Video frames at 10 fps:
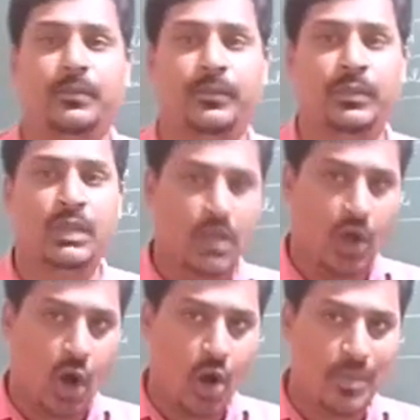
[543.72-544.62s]
how
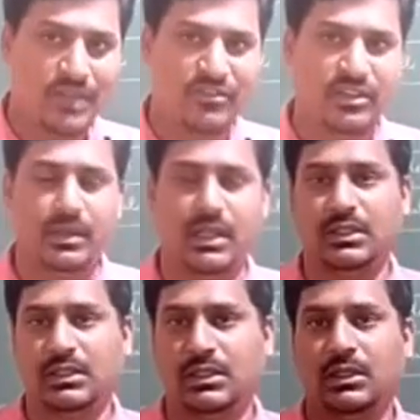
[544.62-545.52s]
many females
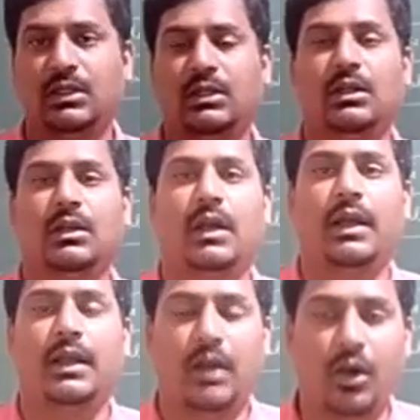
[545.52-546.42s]
and
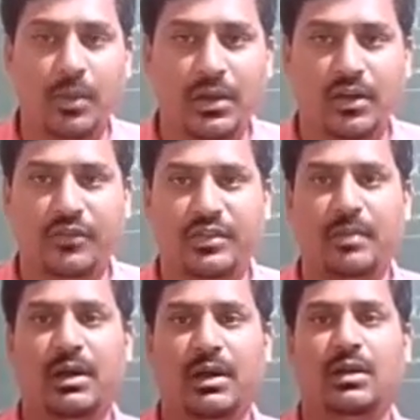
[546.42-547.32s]
how many of them
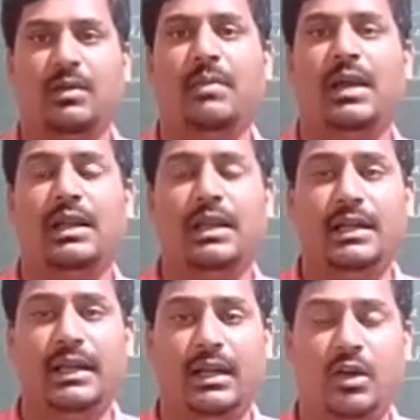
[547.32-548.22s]
are married and
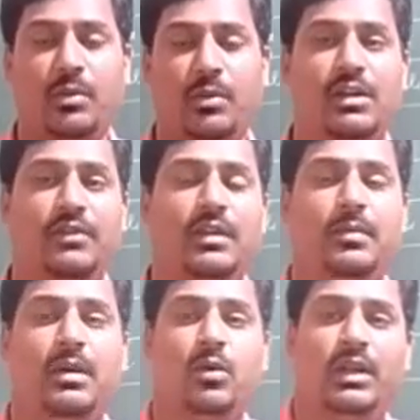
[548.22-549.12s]
how many of them are
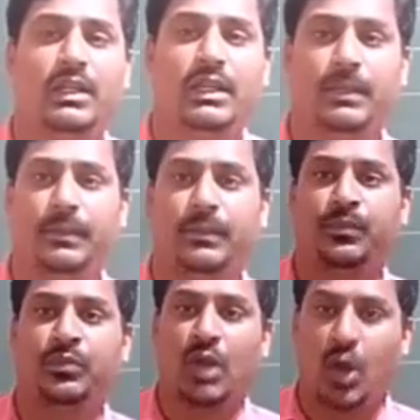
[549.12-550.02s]
working,
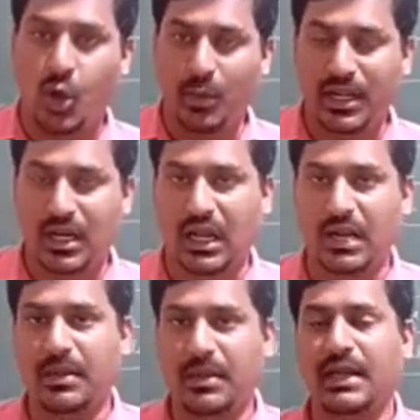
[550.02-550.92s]
how many are
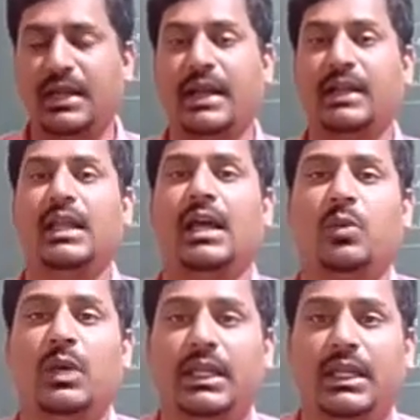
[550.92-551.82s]
unmarried and they are
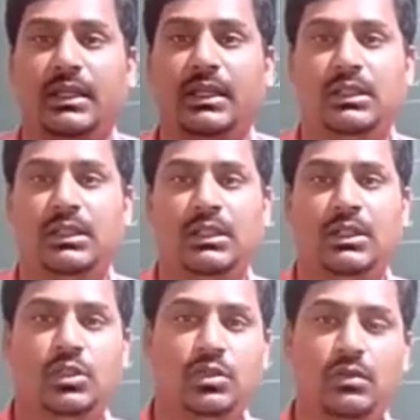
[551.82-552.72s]
working.
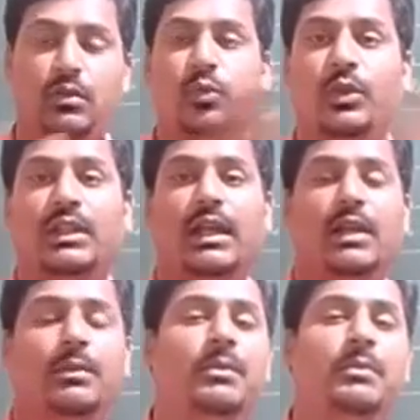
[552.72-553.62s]
So with help of
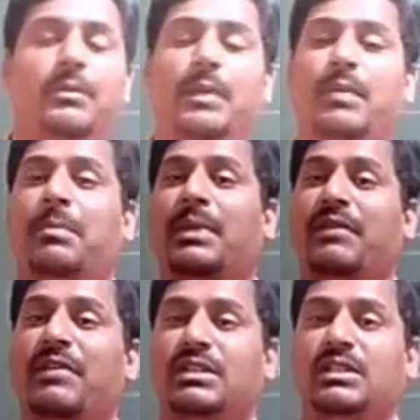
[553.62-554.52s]
maybe previous
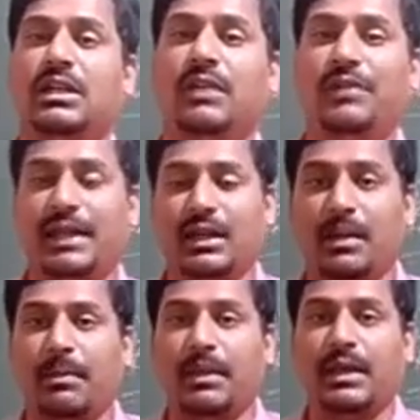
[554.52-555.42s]
data, we can
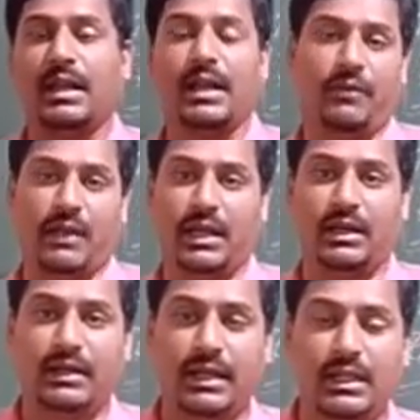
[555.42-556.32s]
compare and we can
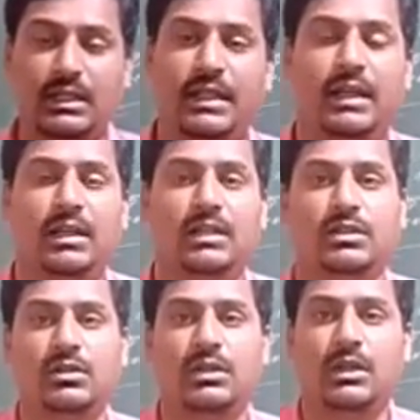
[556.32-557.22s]
tell that also
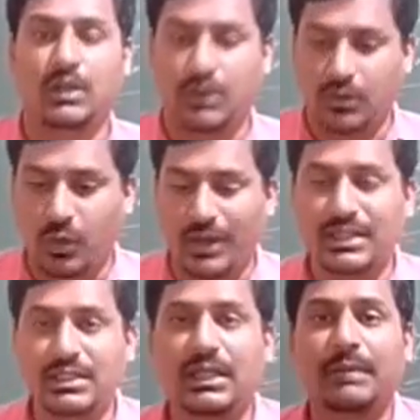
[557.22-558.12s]
what is the
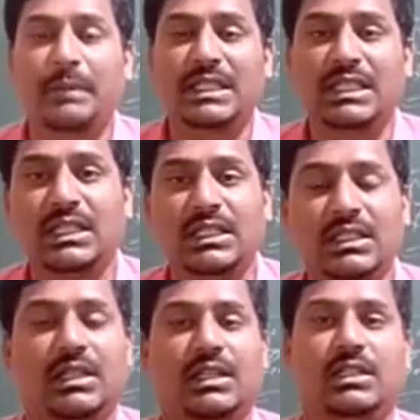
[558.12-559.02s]
present
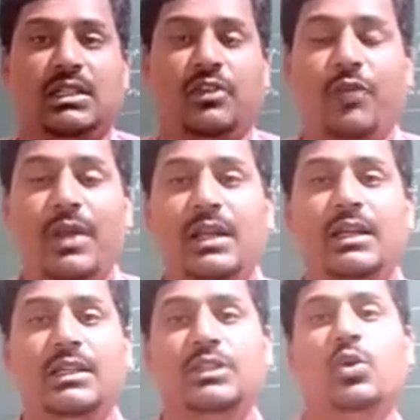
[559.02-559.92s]
generation, where it is going.